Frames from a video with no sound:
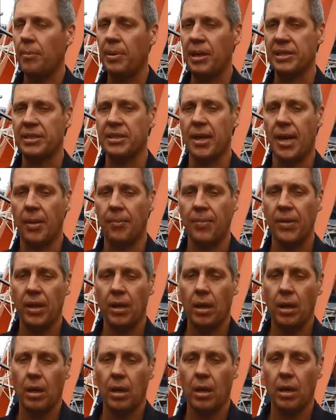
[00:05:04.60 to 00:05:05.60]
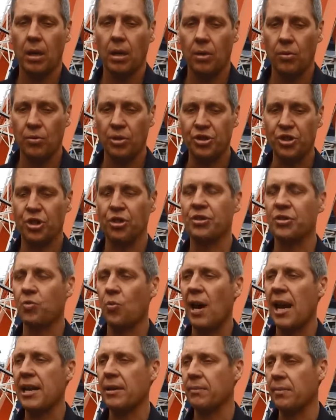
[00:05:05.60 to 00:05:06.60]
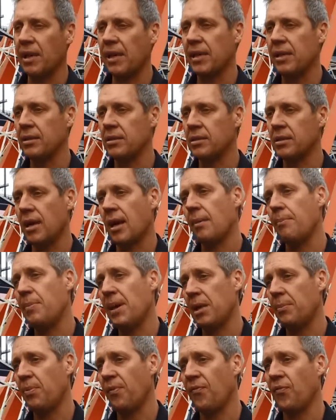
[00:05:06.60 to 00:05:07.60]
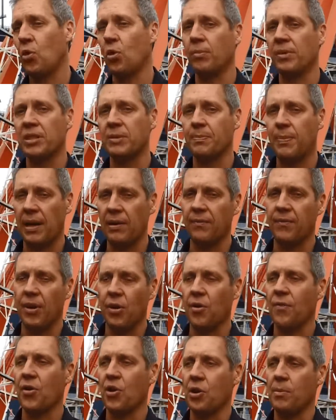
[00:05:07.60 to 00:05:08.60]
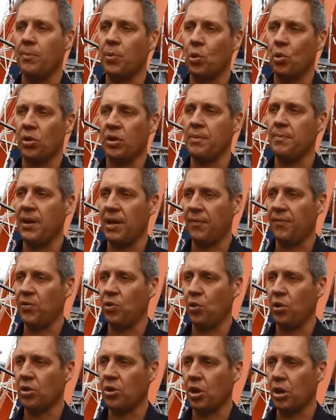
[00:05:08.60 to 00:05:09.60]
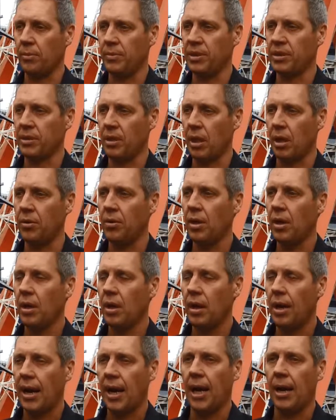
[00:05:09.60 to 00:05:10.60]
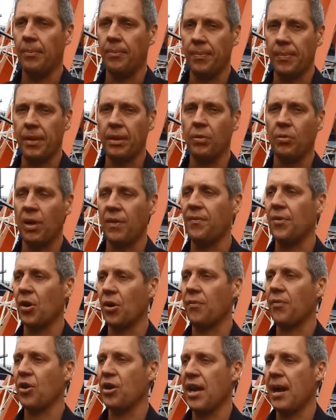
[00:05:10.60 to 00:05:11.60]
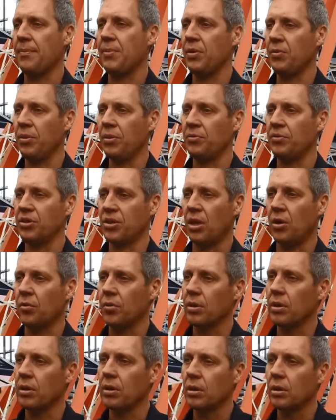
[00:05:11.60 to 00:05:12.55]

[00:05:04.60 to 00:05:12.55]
but reduced weight means better performance, but very, very importantly, better fuel economy. So we're very, very happy with the result.